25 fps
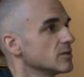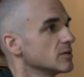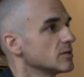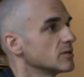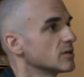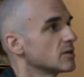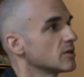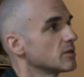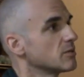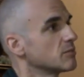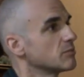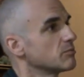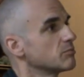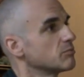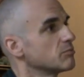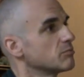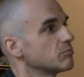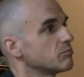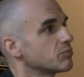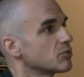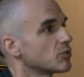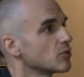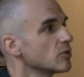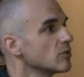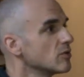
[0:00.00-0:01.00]
The
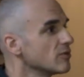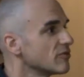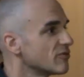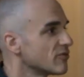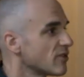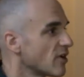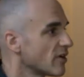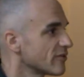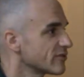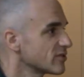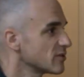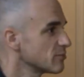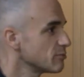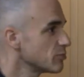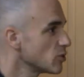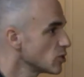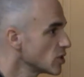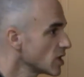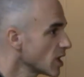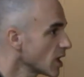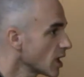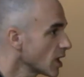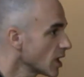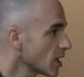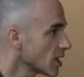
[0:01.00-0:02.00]
proof of the
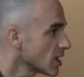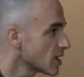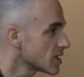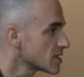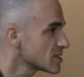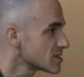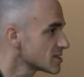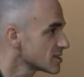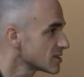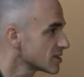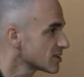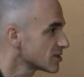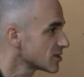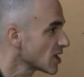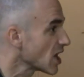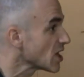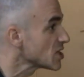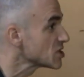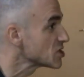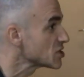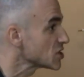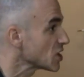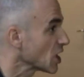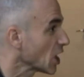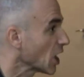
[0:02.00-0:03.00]
pudding is in the
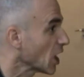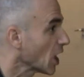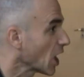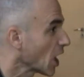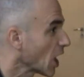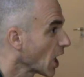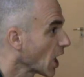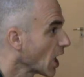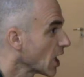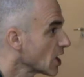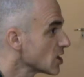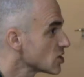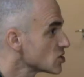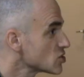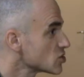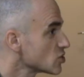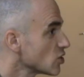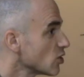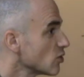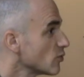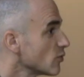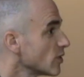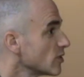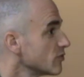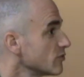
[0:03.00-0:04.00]
tasting.
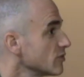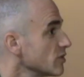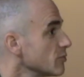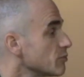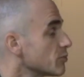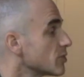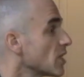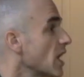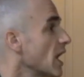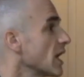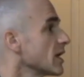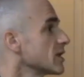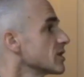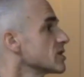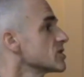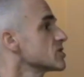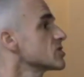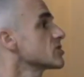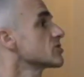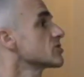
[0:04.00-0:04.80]
So when we practice